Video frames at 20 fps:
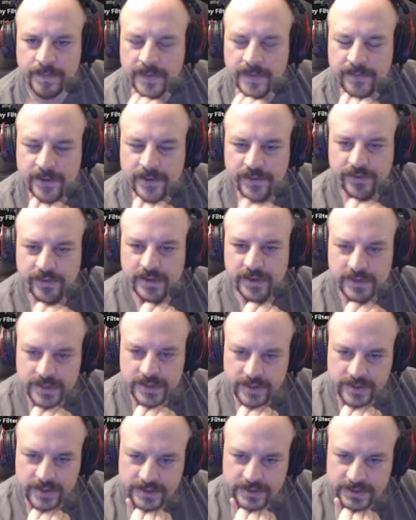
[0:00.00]
Future
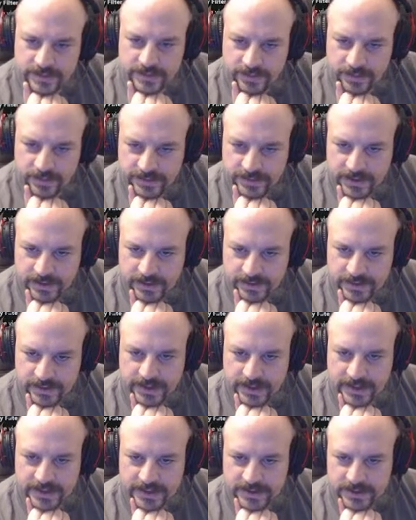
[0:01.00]
consider states for skeleton
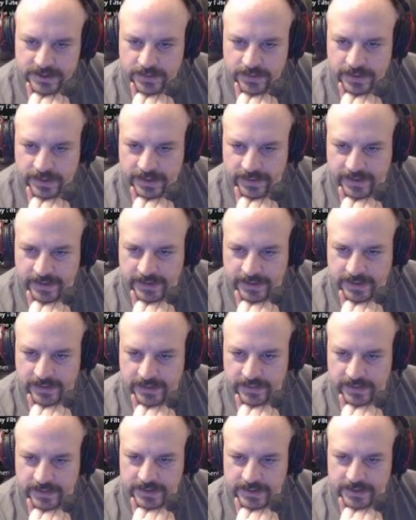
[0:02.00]
detection UI
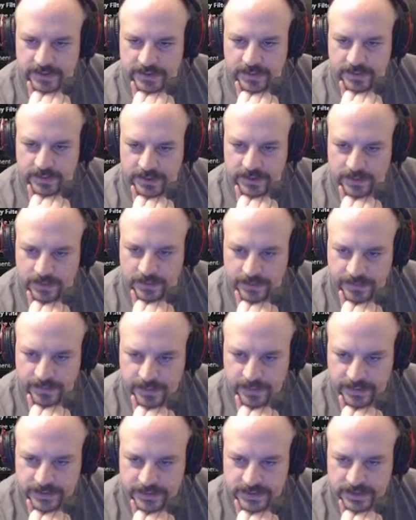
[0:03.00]
interactivity. The window will
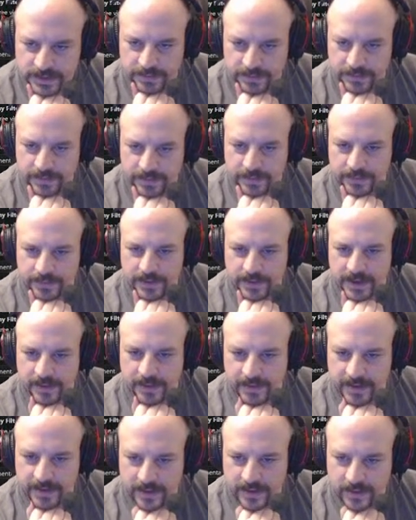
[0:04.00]
focus on
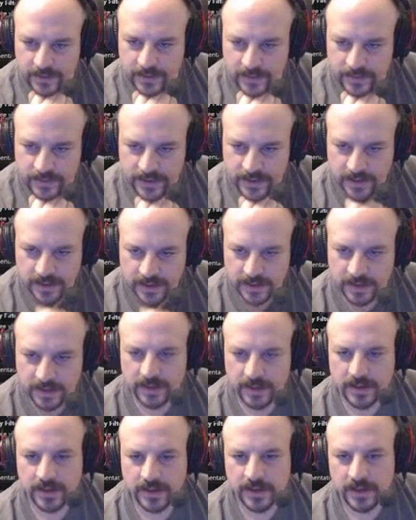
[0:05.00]
playback only.
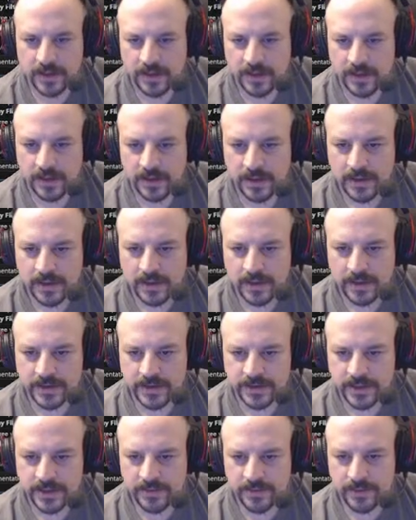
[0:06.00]

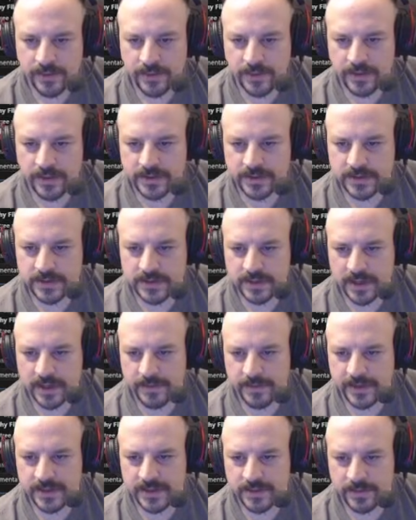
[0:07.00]
Glitchy imports.
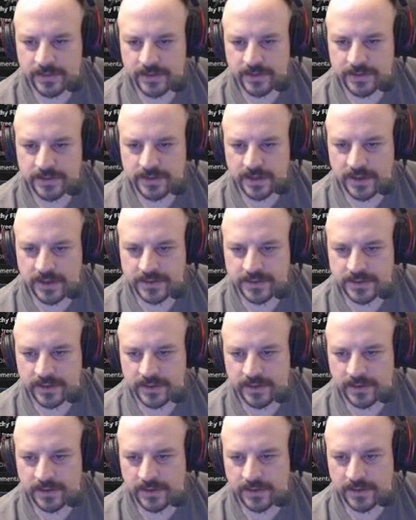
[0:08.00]
Animation window should
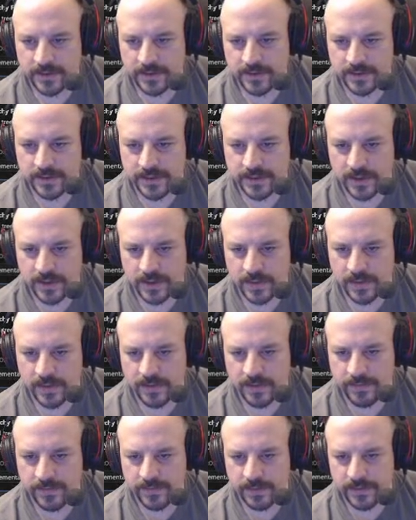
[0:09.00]
also show
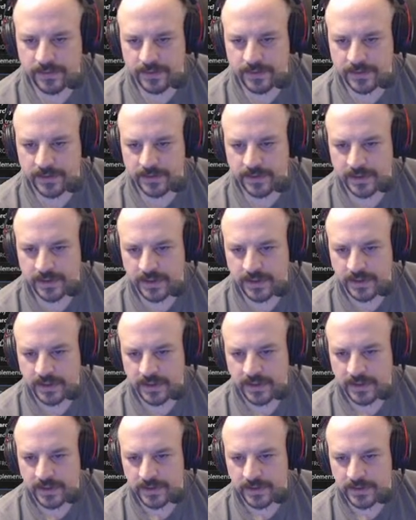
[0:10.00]
a filtered
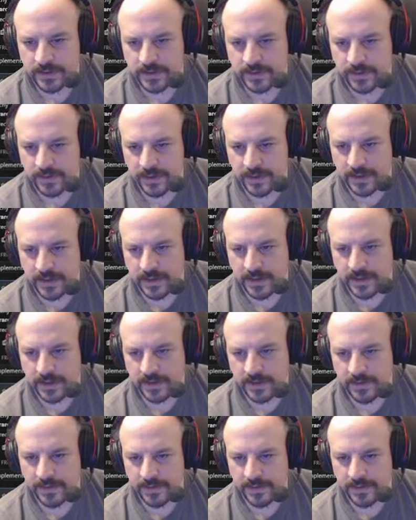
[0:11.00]
tree.